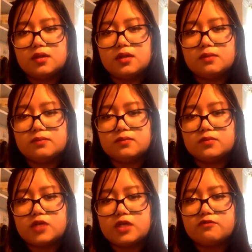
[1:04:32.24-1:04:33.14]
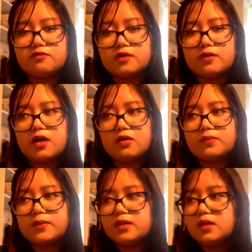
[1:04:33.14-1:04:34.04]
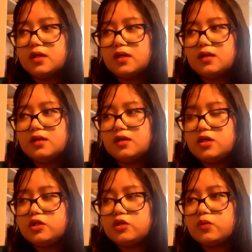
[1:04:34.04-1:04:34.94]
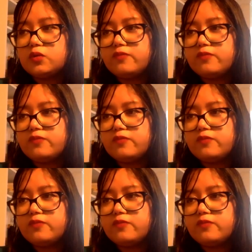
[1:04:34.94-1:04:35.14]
um, try to figure out. But eh, you know,